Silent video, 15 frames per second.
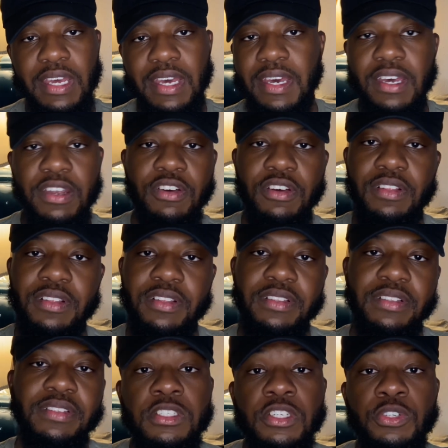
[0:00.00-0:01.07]
at all.
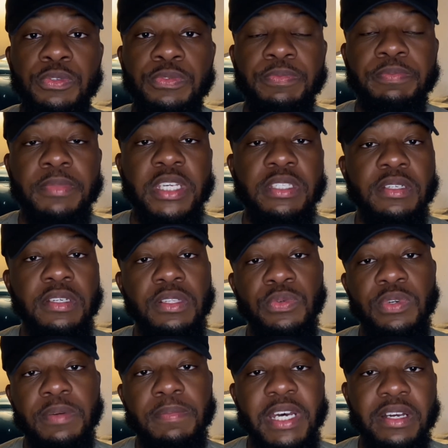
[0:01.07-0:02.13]
So basically
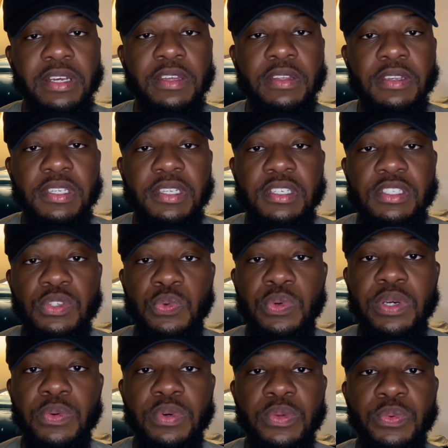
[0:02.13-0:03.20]
we're back at
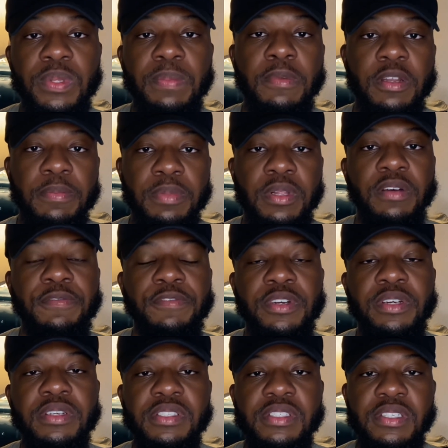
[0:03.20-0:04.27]
square one with Montblanc
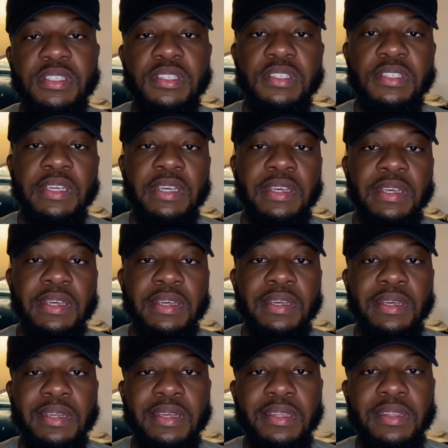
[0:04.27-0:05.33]
fragrances,
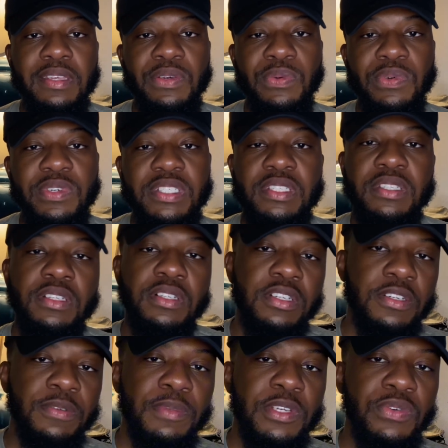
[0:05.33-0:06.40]
and I think we're still
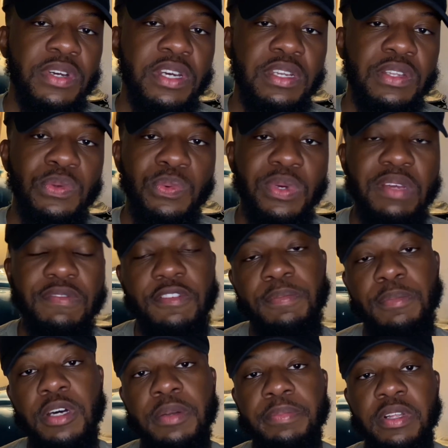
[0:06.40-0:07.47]
going to be riding the wave of
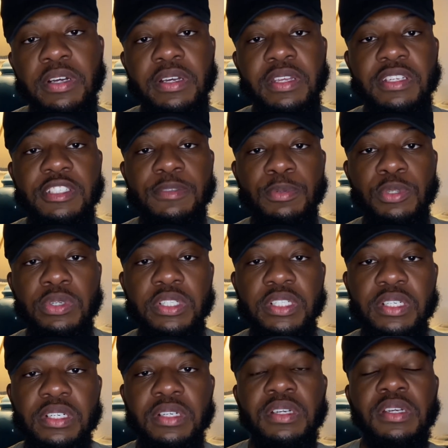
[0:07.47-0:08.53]
Montblanc
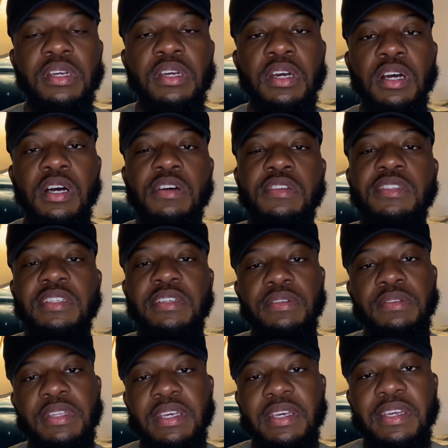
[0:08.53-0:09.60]
Explorer
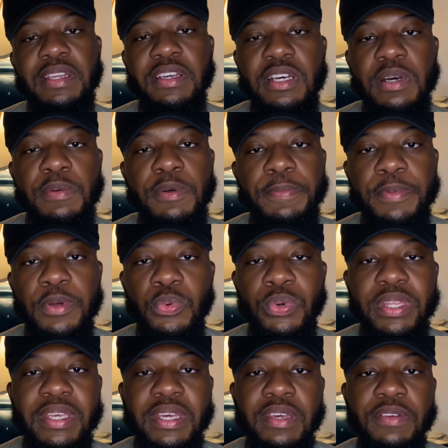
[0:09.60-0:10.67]
until they can come up
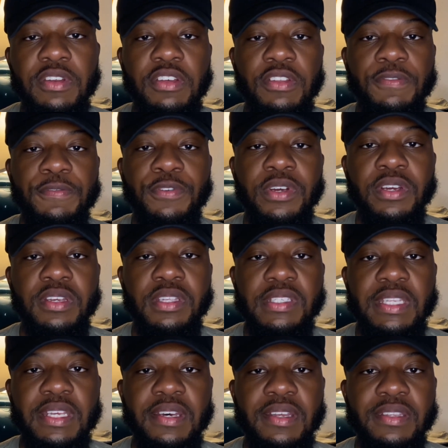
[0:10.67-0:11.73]
with another fragrance
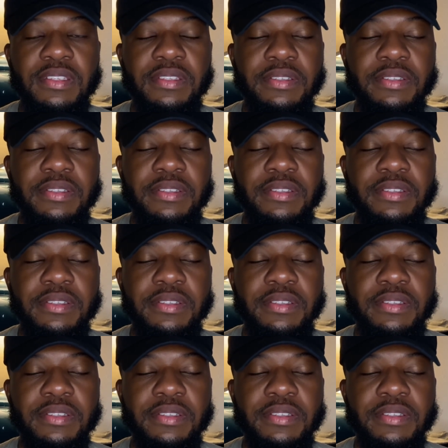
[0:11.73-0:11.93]
that,